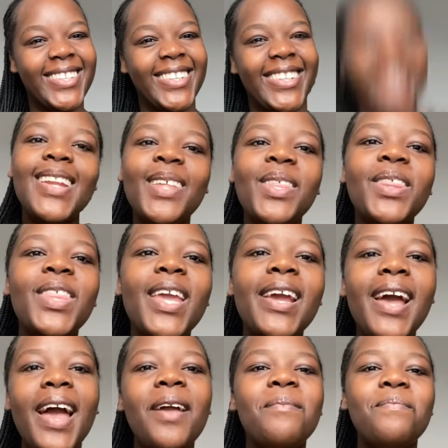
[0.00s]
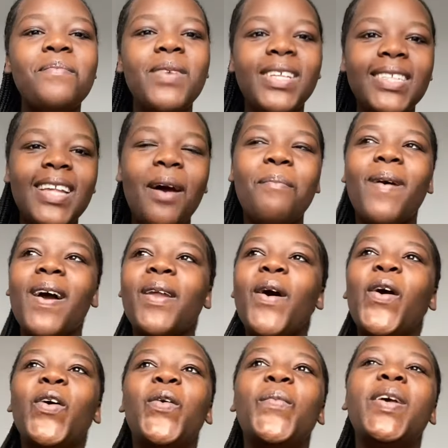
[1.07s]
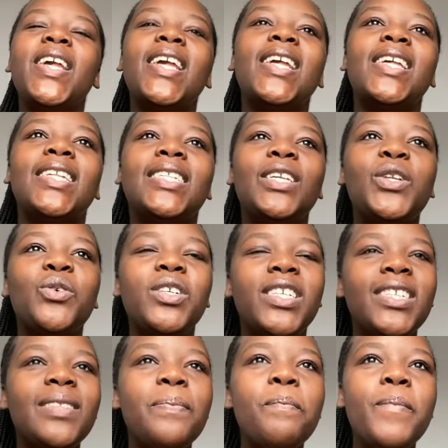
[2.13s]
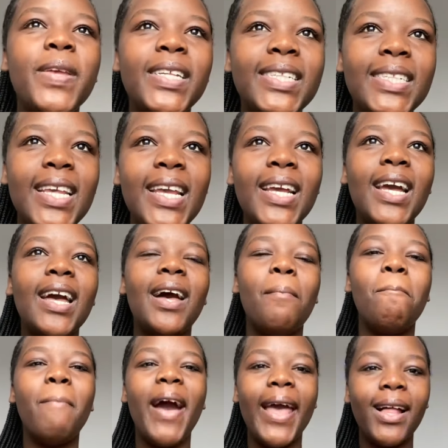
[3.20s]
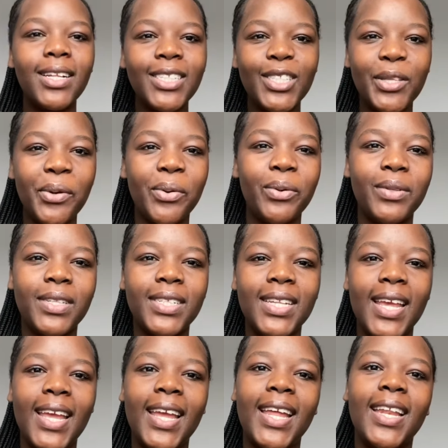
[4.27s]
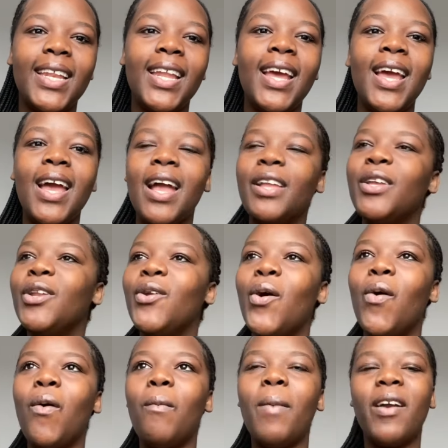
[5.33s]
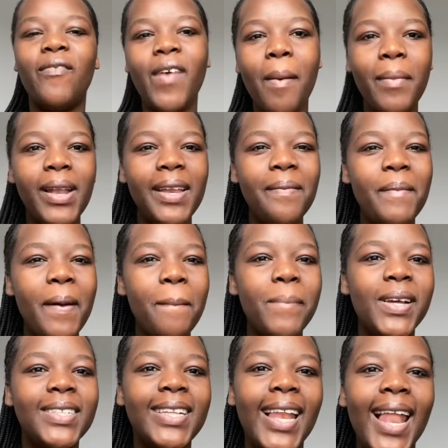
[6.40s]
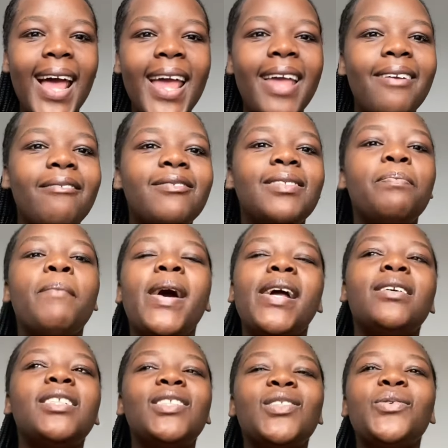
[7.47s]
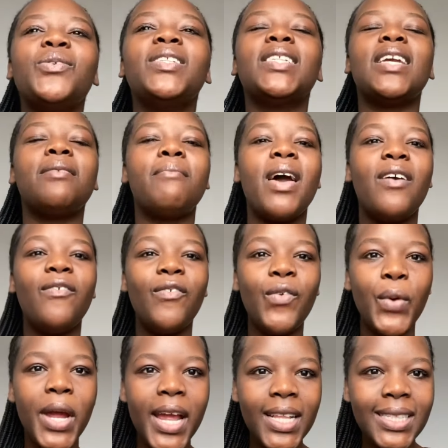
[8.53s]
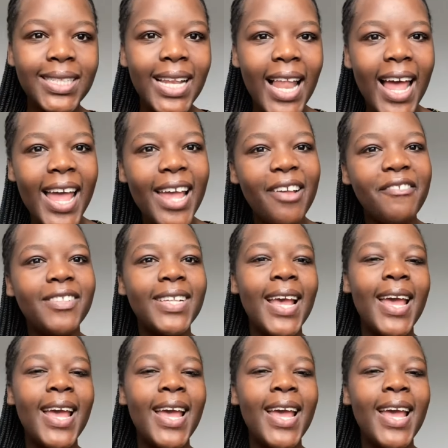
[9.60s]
Another thing I miss about home is, you know, just missing milestones in, you know, my family members' lives, milestones in my friends' lives.